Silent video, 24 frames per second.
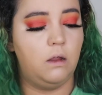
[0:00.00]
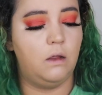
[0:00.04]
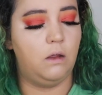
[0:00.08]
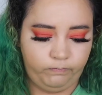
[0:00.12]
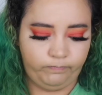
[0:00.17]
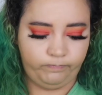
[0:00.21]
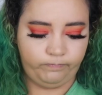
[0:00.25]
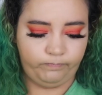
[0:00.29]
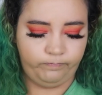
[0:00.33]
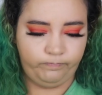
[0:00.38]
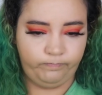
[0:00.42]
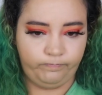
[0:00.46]

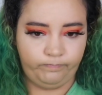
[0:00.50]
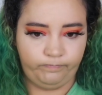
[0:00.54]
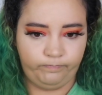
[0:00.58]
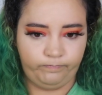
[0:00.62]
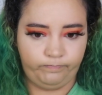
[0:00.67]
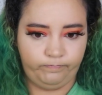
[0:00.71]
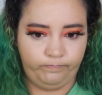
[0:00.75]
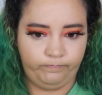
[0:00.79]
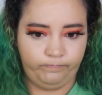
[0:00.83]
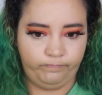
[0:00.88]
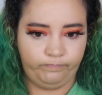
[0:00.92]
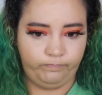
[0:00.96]

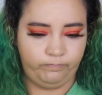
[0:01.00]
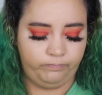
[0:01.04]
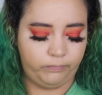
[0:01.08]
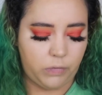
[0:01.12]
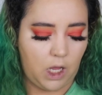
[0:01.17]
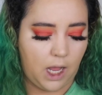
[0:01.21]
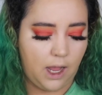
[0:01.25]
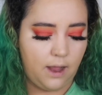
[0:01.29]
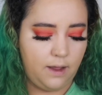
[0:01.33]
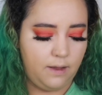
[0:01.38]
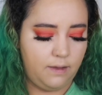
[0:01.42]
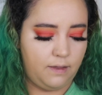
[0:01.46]
Hmm,
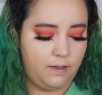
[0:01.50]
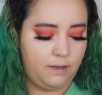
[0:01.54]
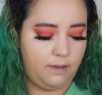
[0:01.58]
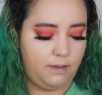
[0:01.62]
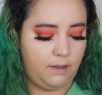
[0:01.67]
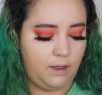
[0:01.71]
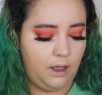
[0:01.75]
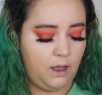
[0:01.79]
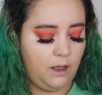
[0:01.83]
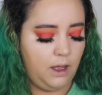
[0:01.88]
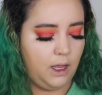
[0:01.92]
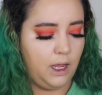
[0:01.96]
I
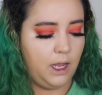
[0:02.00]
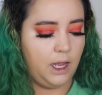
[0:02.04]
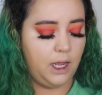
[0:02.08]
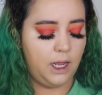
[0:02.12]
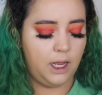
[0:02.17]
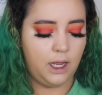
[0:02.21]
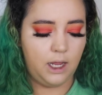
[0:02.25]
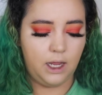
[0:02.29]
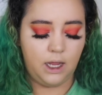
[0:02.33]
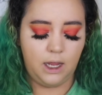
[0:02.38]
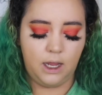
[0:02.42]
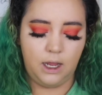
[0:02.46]

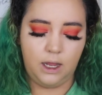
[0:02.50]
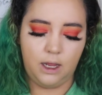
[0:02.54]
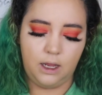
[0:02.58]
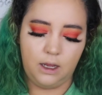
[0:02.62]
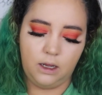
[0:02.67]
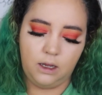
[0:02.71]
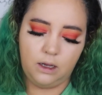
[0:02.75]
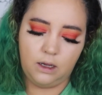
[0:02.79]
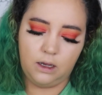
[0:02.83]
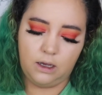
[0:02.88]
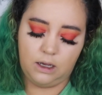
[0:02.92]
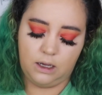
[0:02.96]

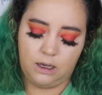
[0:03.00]
think,